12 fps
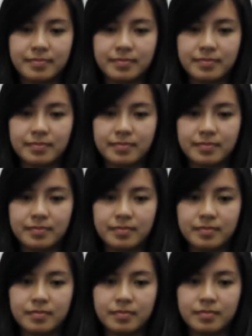
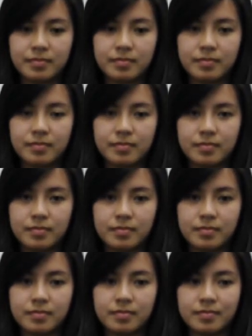
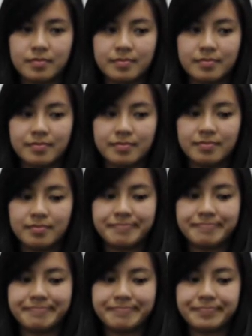
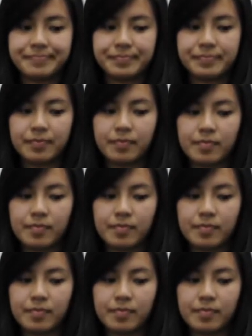No words are spoken by the person on screen.